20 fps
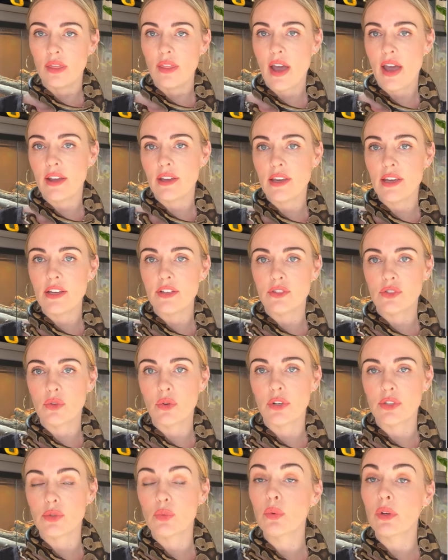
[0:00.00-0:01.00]
That heat
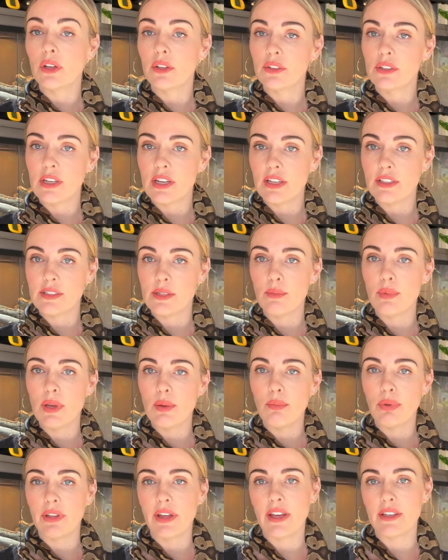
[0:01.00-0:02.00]
source will need to be
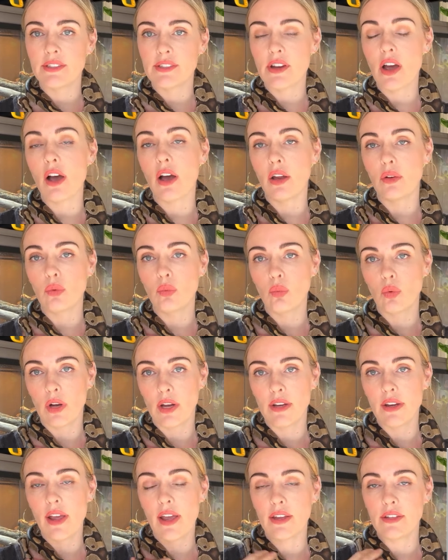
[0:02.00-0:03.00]
placed on
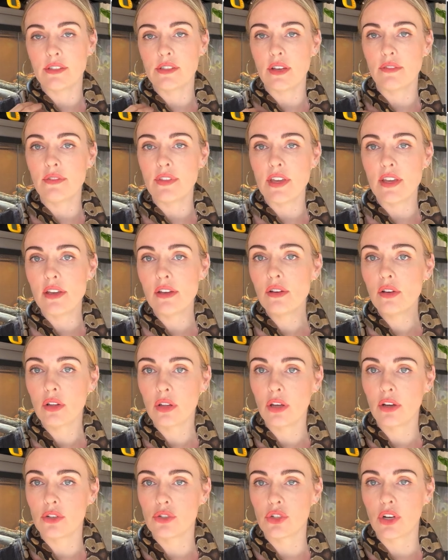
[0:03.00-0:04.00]
one end of the
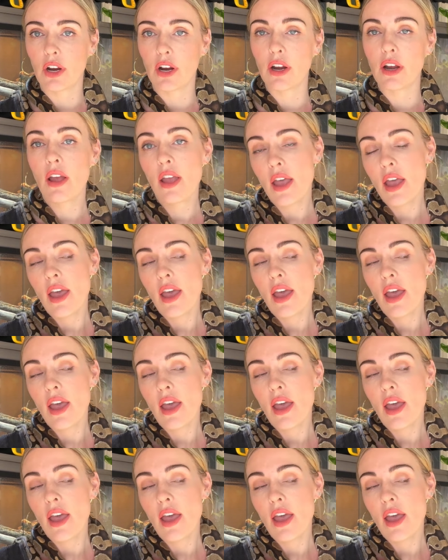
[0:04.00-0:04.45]
enclosure,